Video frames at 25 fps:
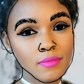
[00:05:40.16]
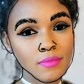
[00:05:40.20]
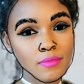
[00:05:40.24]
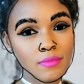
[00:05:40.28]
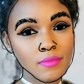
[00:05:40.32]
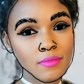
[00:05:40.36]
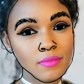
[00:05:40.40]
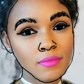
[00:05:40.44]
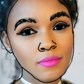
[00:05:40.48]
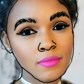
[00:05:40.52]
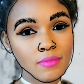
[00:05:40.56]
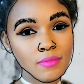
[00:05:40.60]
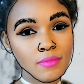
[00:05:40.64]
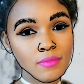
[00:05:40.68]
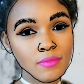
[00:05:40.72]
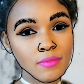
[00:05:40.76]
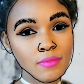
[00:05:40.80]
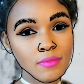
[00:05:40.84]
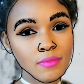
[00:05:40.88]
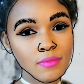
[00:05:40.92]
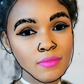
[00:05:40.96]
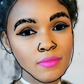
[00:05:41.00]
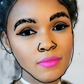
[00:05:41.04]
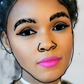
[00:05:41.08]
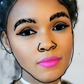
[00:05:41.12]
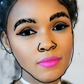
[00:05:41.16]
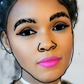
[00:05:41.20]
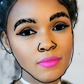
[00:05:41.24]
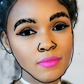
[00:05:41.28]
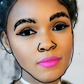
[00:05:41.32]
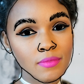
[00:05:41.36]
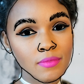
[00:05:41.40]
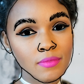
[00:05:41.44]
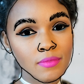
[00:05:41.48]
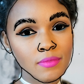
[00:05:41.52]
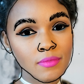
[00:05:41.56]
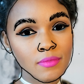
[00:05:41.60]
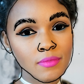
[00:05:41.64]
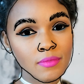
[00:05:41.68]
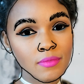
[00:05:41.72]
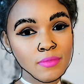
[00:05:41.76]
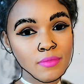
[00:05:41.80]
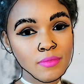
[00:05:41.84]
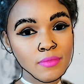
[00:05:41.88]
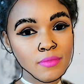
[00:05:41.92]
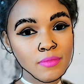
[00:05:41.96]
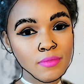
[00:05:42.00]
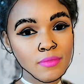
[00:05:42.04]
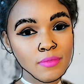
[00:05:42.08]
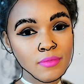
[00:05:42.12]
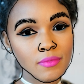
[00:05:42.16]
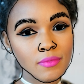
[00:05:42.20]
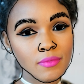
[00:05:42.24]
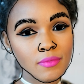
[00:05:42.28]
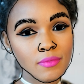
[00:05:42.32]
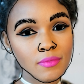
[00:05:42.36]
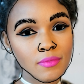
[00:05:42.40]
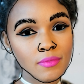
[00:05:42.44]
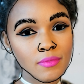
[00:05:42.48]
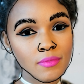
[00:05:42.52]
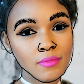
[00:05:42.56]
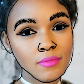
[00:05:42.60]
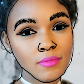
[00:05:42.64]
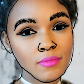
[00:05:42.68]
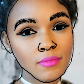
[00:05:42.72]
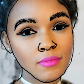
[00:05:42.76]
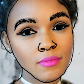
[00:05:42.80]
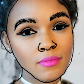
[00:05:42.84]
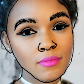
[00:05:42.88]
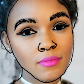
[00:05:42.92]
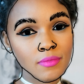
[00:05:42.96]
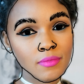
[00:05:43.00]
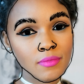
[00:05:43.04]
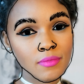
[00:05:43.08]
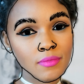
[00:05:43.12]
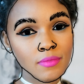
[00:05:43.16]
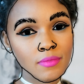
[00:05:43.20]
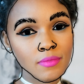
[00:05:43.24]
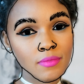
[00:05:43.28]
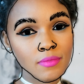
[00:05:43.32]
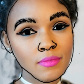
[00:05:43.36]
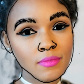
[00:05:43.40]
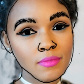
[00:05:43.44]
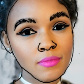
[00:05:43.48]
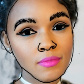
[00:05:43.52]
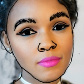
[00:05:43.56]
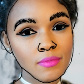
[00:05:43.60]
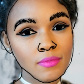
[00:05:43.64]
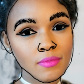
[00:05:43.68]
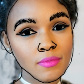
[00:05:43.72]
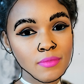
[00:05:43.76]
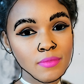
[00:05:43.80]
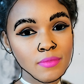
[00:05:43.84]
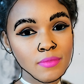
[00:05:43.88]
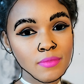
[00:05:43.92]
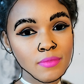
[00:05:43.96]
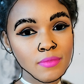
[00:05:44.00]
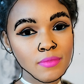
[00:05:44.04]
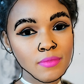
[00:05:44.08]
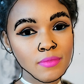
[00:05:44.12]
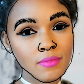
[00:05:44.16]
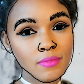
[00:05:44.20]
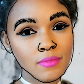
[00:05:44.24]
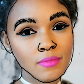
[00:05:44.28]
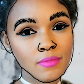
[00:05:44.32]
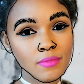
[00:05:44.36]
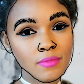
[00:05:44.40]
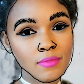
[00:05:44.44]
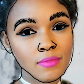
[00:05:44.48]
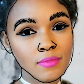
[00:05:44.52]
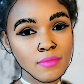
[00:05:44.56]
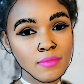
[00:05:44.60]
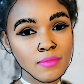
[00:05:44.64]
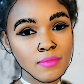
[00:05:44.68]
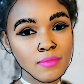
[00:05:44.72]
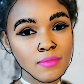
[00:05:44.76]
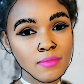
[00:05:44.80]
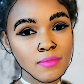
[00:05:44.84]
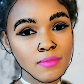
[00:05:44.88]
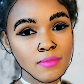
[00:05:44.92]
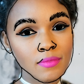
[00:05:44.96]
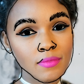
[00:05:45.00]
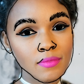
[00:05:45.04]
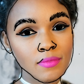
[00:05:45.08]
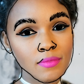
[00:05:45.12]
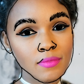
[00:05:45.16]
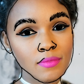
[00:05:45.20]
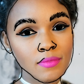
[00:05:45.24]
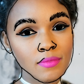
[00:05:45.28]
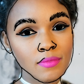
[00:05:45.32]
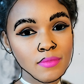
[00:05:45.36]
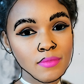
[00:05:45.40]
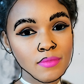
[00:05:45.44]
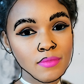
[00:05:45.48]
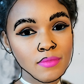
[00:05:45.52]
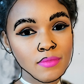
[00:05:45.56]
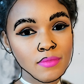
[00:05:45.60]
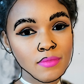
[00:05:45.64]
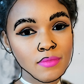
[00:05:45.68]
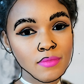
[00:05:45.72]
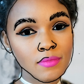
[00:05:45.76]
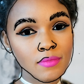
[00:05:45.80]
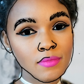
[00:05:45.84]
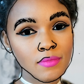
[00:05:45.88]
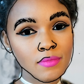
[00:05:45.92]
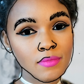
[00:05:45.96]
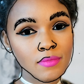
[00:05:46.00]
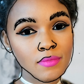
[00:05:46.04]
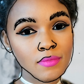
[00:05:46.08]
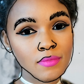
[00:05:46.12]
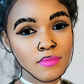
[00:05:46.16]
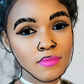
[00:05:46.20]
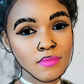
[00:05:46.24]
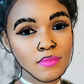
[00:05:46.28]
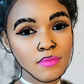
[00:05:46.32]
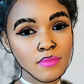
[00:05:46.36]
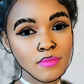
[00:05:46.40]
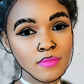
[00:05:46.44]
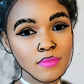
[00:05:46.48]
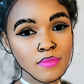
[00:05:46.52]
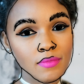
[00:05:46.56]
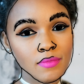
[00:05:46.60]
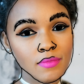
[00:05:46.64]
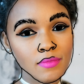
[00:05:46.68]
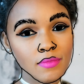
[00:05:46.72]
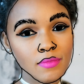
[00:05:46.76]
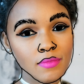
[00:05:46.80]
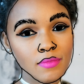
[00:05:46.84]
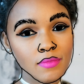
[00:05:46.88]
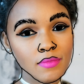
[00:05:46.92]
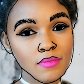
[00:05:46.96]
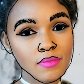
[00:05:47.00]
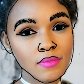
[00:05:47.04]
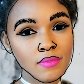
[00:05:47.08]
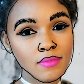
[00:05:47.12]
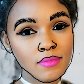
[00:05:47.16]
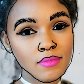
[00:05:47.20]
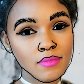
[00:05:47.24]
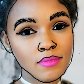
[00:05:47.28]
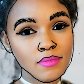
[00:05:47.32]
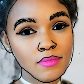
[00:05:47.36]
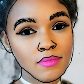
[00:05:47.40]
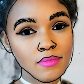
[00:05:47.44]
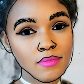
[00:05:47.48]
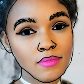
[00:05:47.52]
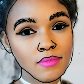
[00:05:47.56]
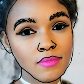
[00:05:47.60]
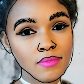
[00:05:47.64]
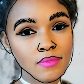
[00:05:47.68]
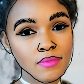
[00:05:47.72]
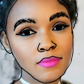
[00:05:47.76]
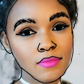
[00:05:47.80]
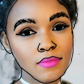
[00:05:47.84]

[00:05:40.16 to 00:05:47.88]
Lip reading: Nothing is said.